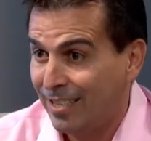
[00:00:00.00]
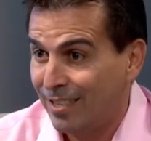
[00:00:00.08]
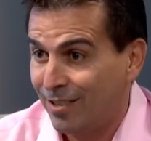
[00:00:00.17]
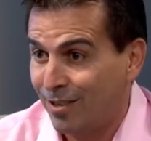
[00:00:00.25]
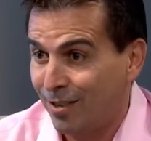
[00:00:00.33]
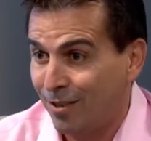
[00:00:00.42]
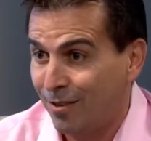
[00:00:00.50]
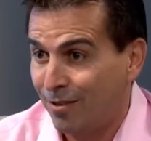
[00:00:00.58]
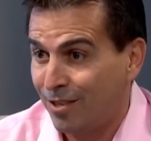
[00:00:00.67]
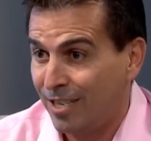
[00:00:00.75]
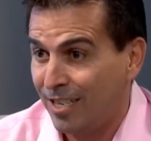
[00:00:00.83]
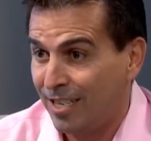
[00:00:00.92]
So
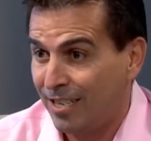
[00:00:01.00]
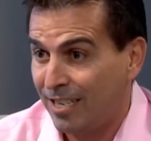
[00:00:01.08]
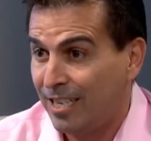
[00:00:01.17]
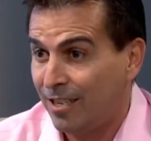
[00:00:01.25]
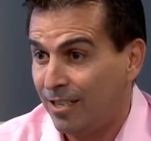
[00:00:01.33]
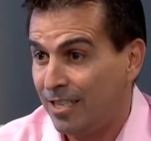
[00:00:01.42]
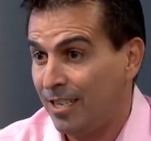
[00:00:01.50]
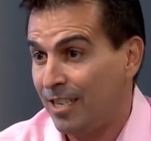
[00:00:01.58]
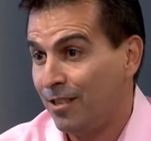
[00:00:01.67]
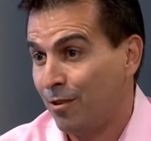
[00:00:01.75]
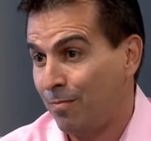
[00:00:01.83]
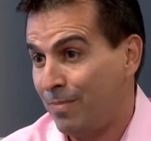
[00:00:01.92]
she needed to
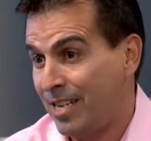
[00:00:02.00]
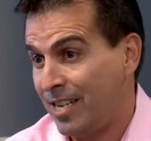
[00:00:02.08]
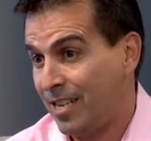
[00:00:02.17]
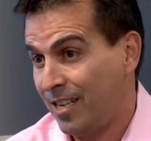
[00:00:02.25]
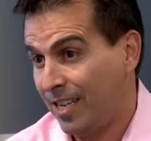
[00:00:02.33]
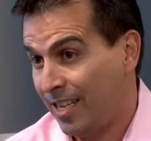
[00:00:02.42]
either be